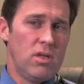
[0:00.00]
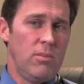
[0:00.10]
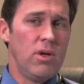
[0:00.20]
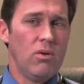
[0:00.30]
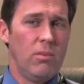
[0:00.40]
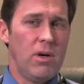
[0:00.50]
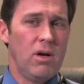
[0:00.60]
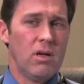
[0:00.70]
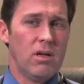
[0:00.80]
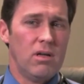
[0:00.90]
the typical
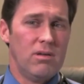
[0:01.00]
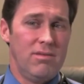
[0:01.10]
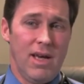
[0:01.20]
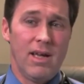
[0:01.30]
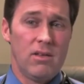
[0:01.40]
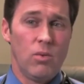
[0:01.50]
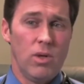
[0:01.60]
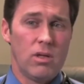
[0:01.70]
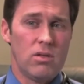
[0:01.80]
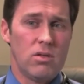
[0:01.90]
American diet
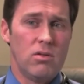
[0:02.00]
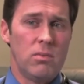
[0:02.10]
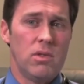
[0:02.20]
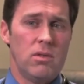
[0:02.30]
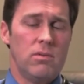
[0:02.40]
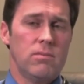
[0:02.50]
that we consume.